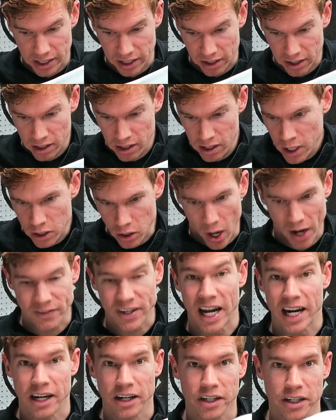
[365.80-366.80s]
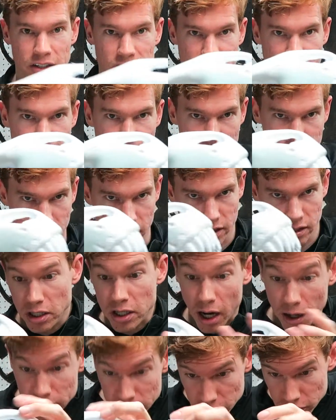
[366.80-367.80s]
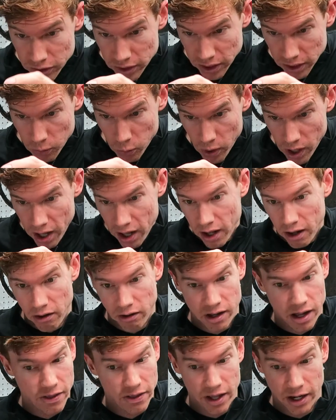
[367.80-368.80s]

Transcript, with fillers: here. You know, I've got areas that are covered really well and